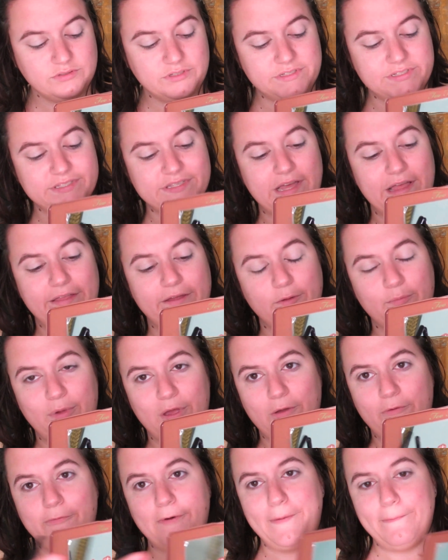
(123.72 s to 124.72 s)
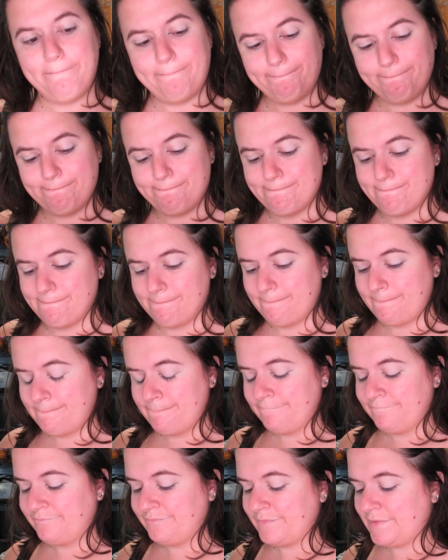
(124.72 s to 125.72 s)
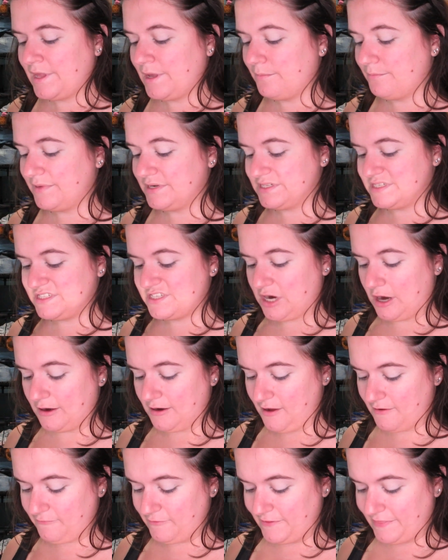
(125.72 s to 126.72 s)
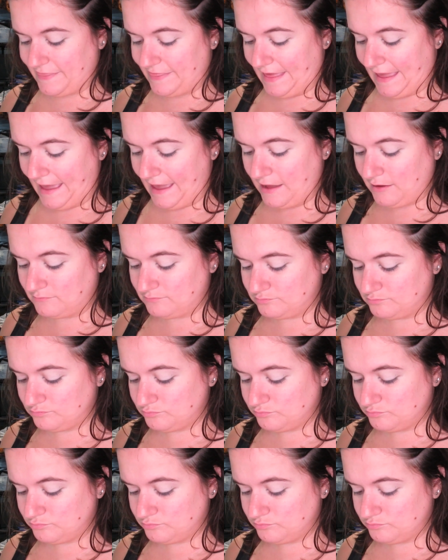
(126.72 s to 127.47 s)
It's that little pink one. I'm going to start off with that